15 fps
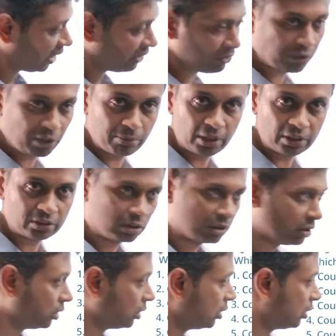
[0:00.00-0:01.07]
350 bucks.
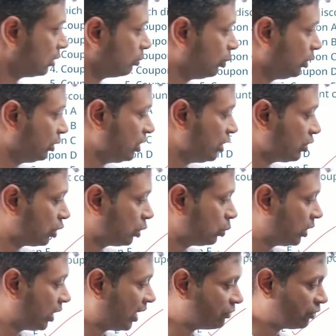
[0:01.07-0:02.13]
With these
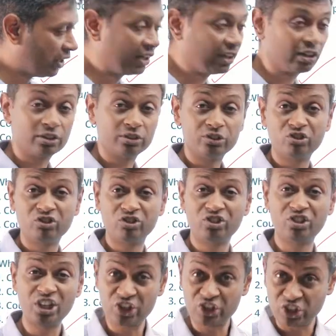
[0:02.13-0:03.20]
two, I have to get
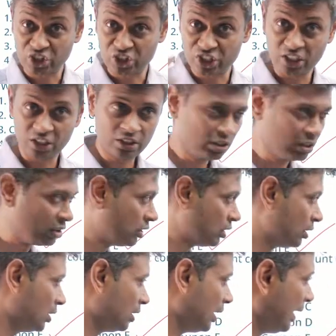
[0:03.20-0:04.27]
360.
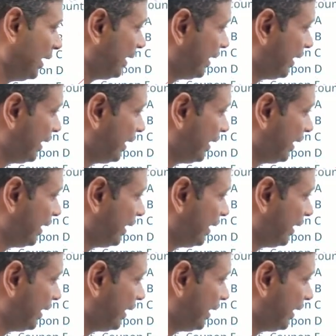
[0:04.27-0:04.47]
I